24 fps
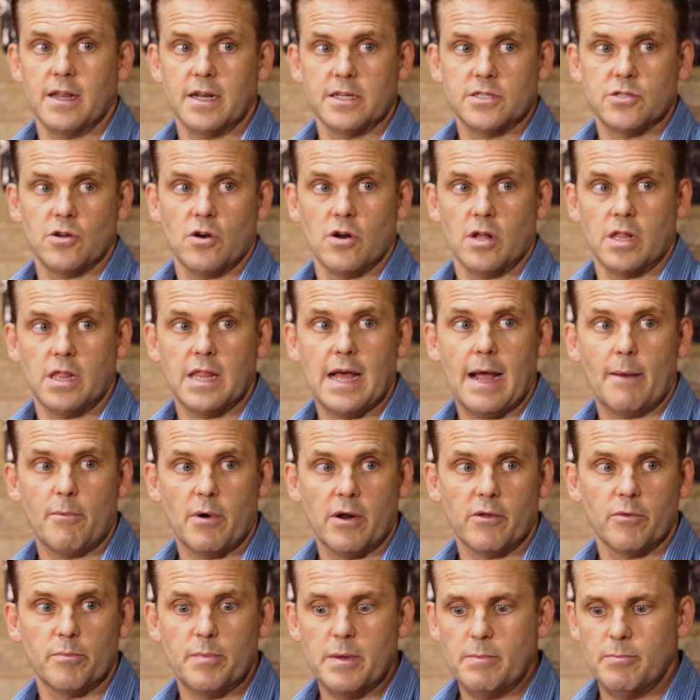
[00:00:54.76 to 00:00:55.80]
and then I started
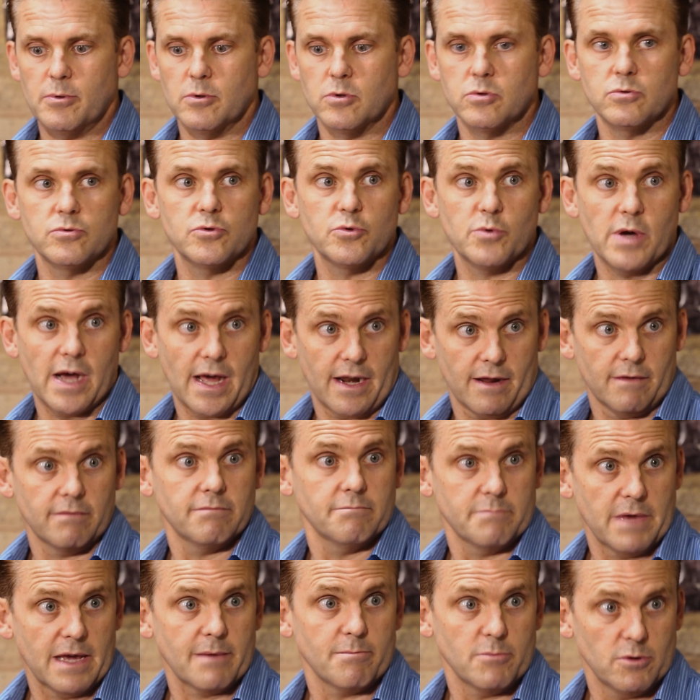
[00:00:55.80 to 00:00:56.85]
collaborating with people who knew how to
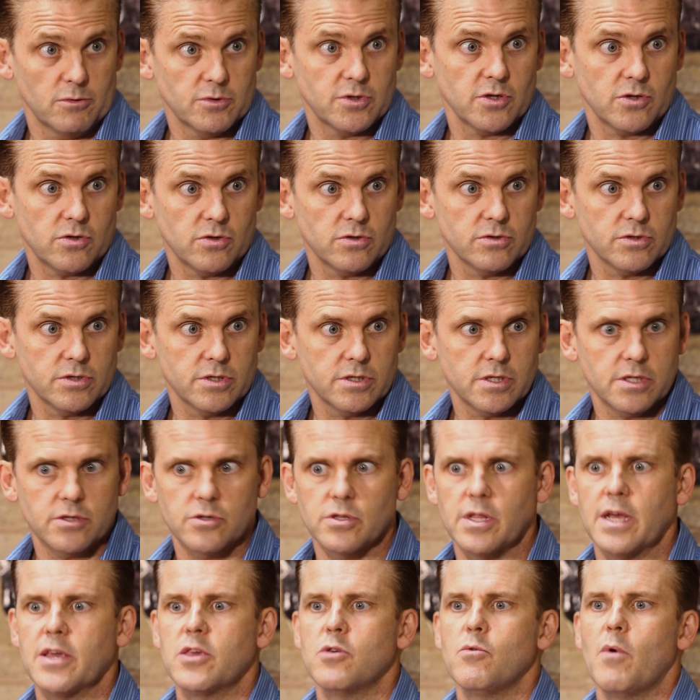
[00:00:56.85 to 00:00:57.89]
make musicals, and
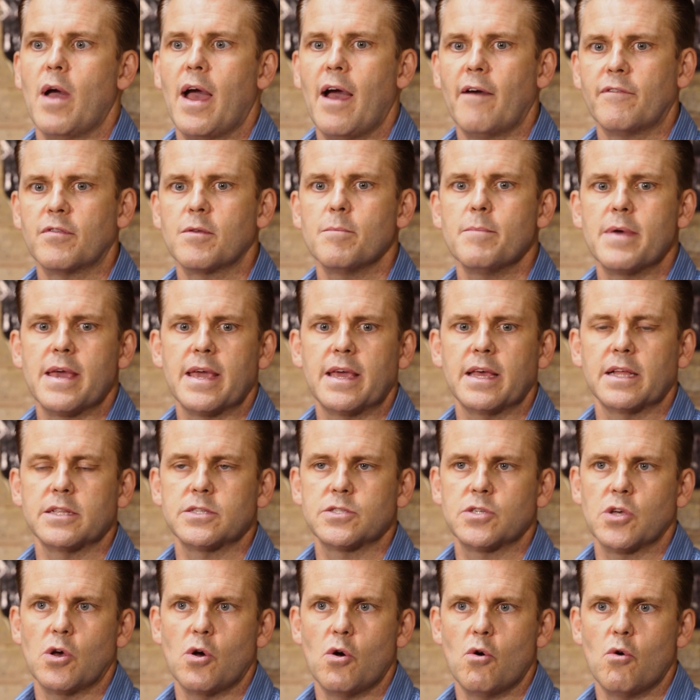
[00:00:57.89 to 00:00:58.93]
they're like, you have to make
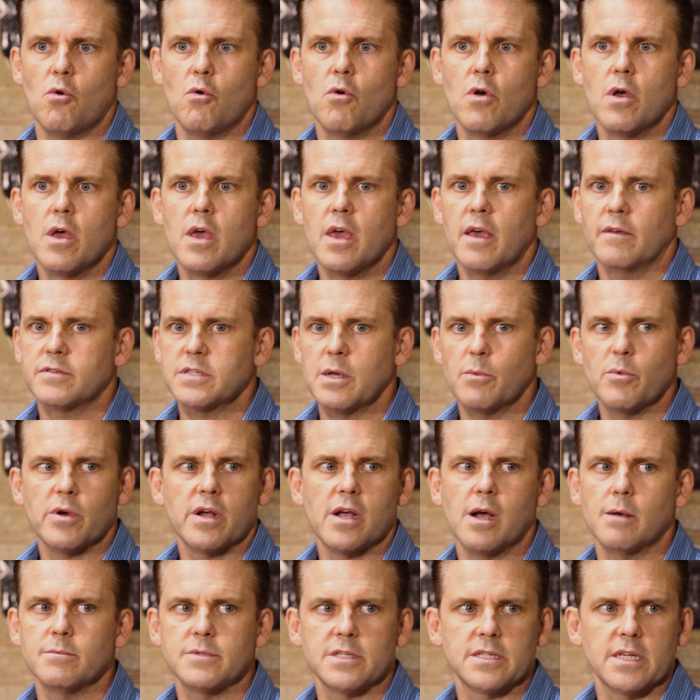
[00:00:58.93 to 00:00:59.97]
it so if
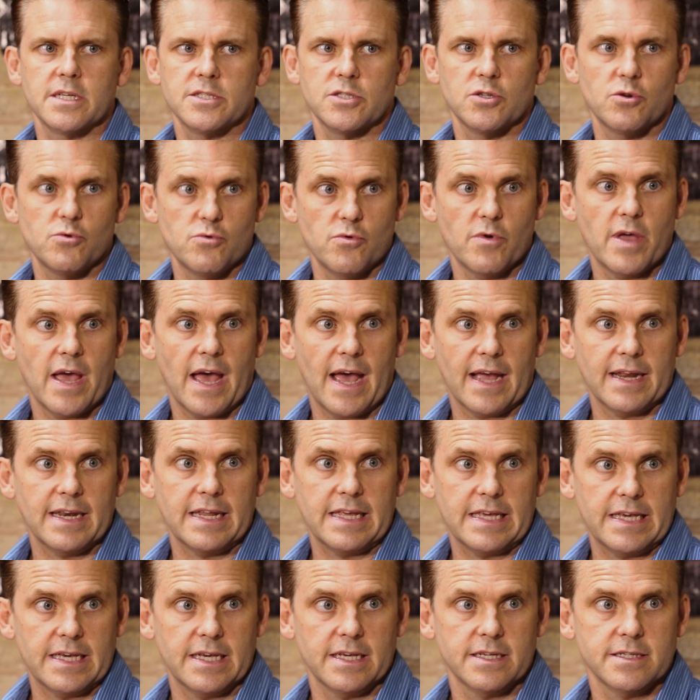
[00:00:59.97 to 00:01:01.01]
someone comes and doesn't know who Cagney